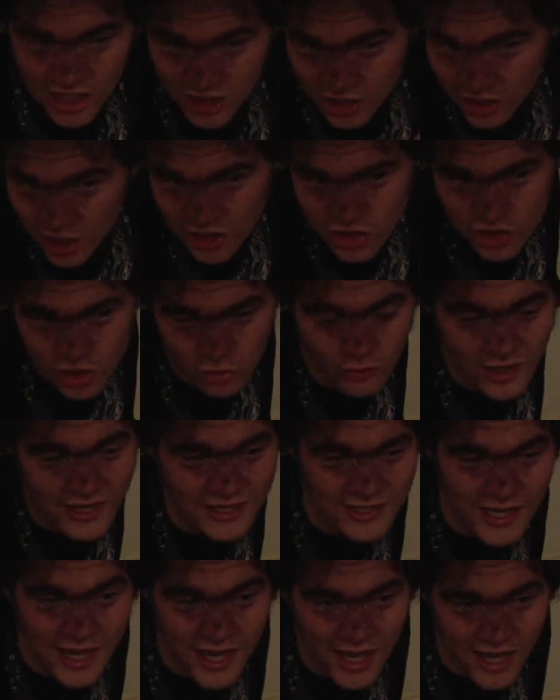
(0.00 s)
and he cuts her
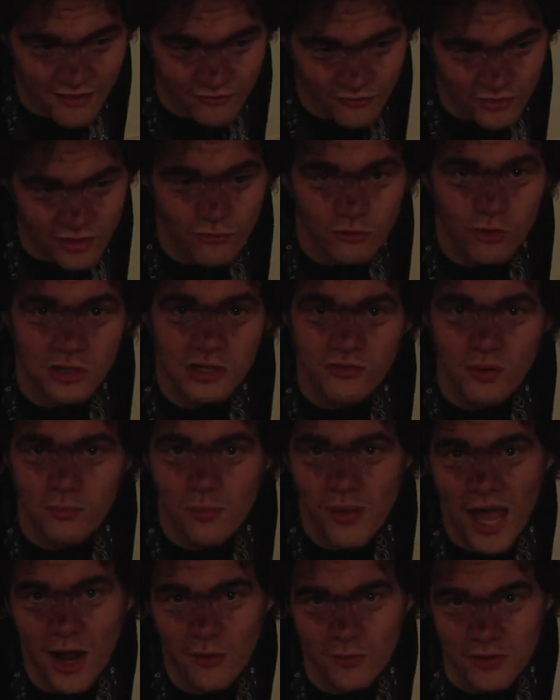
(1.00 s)
right in half in front of her
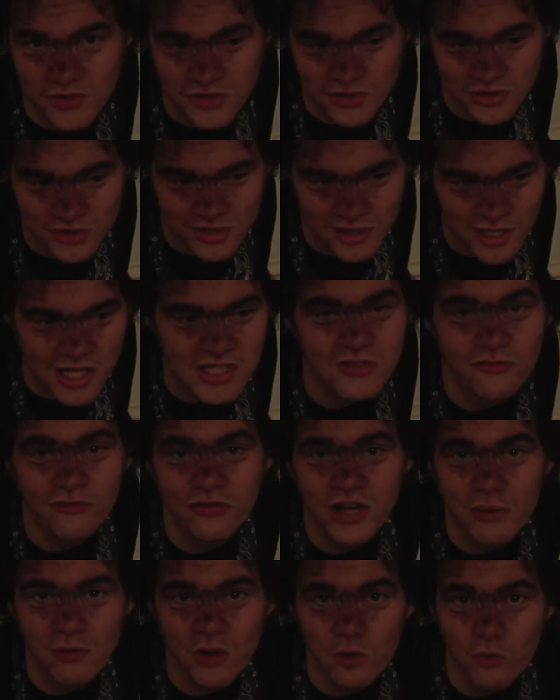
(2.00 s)
parents. It's a
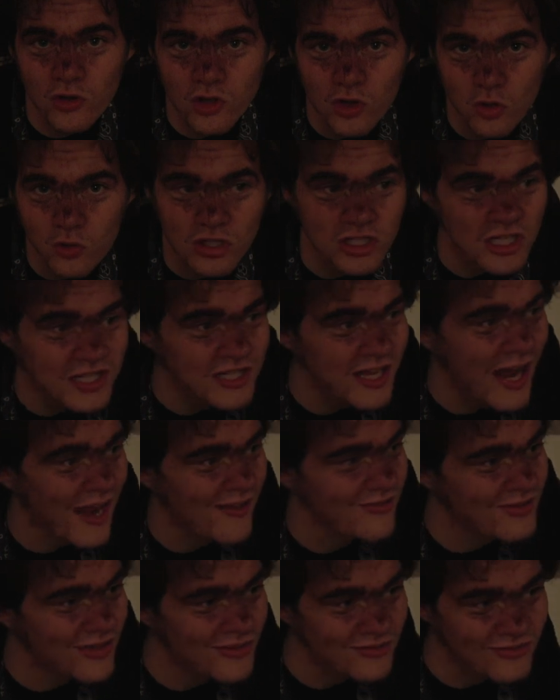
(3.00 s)
family reunion. He'd
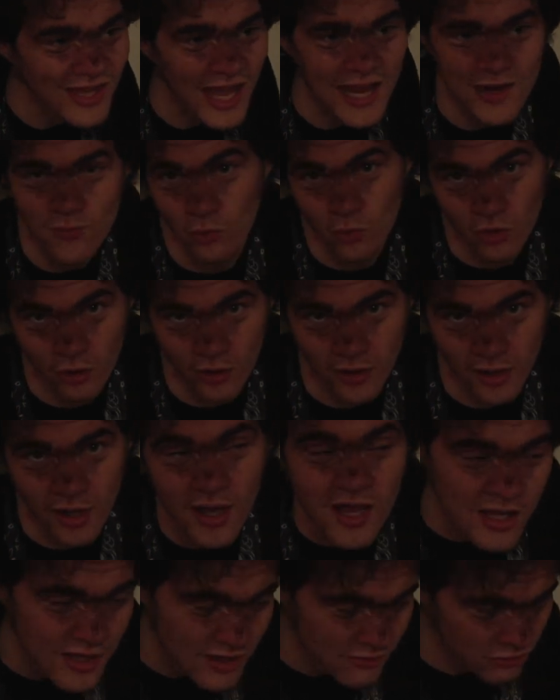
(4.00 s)
gotten the date wrong.
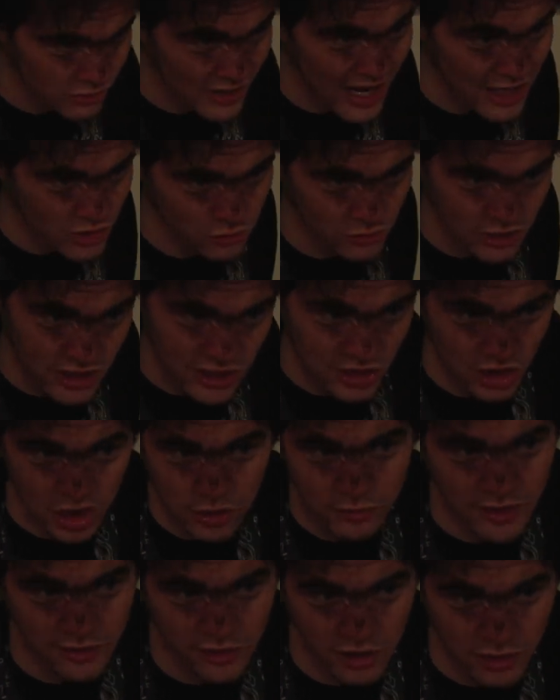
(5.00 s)
So naturally, he's
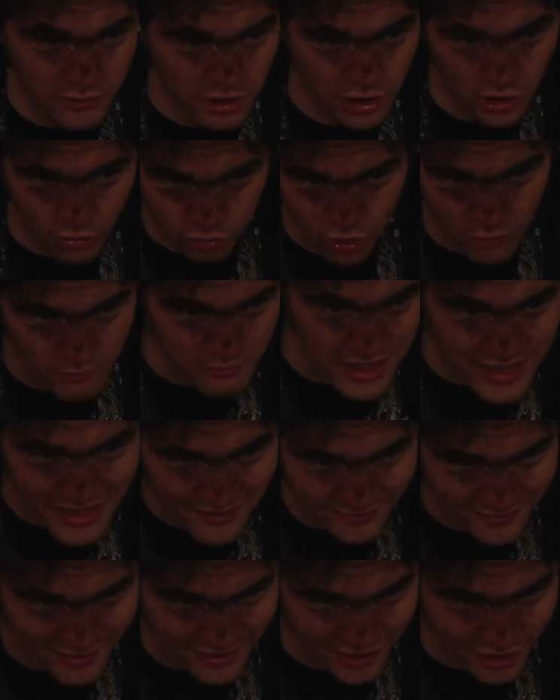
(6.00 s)
expected to be all
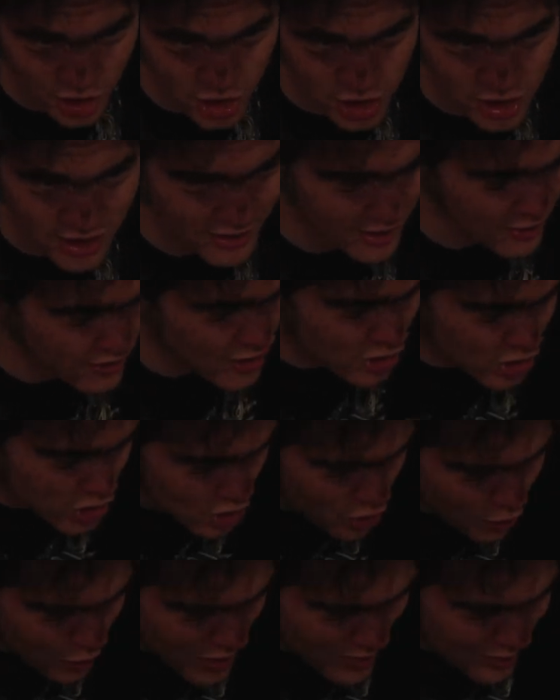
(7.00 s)
romantic and shit, and they're
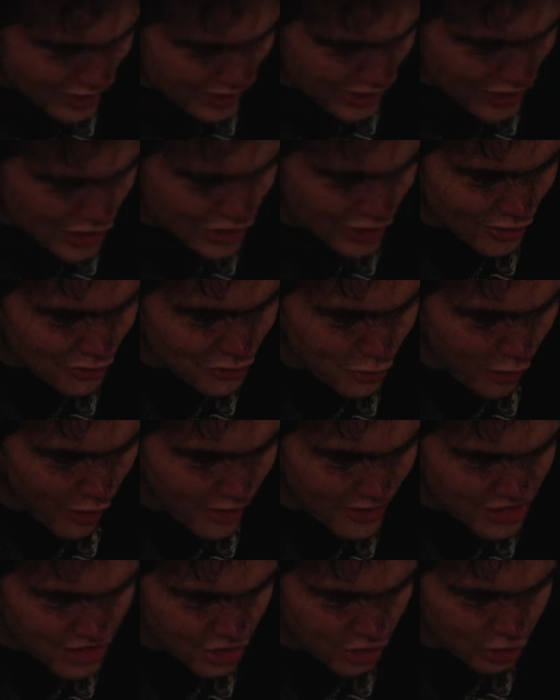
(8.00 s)
screaming because their
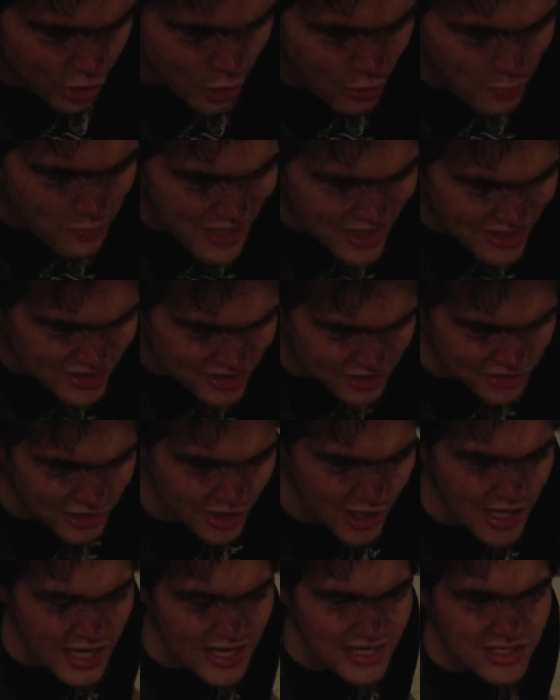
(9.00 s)
daughter's in 2 pieces.
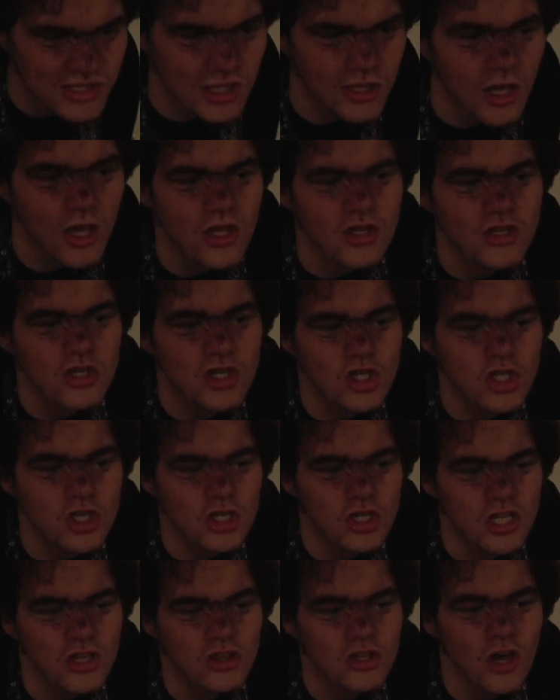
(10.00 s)
And he's like, you
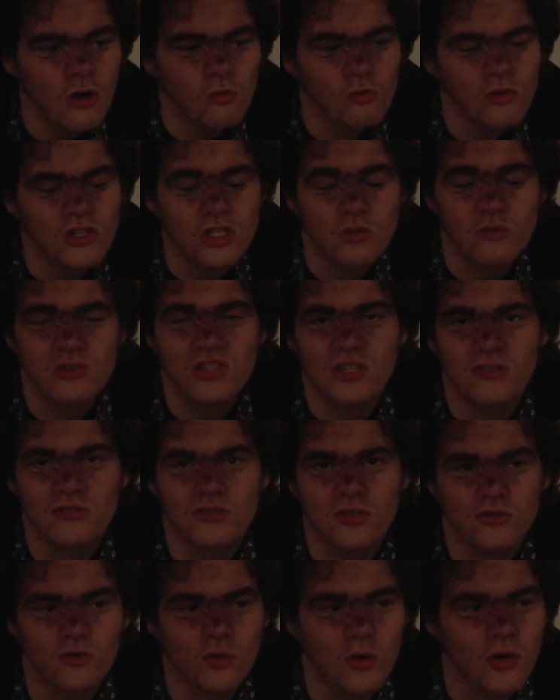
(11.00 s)
should have known what you was in
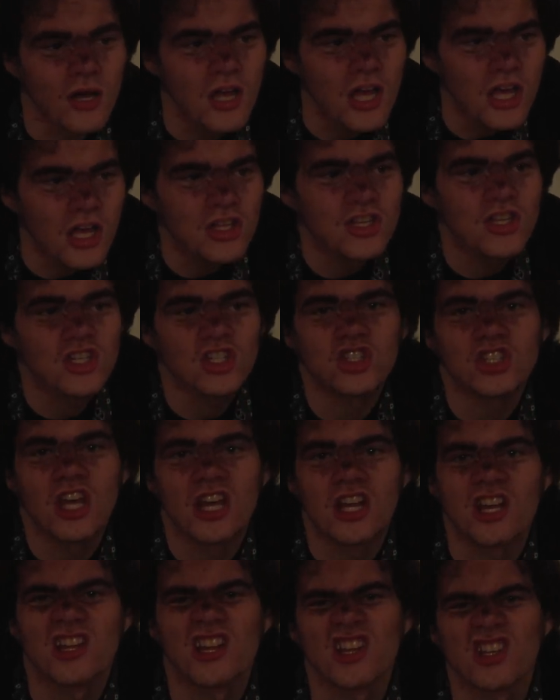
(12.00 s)
for. You
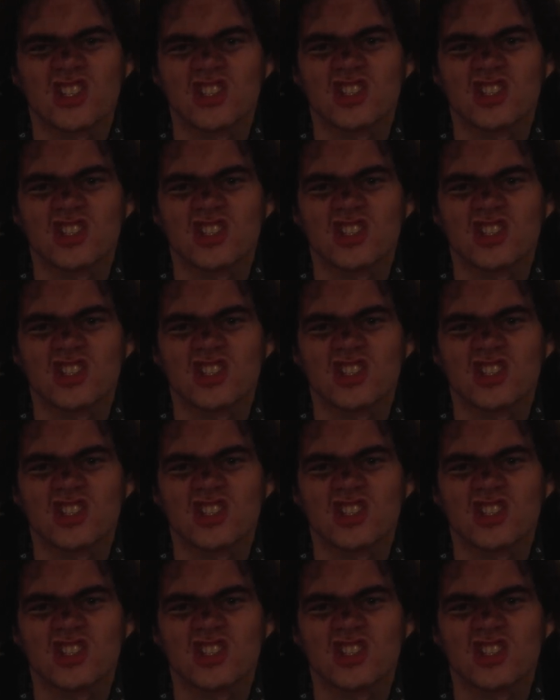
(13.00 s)
sent her to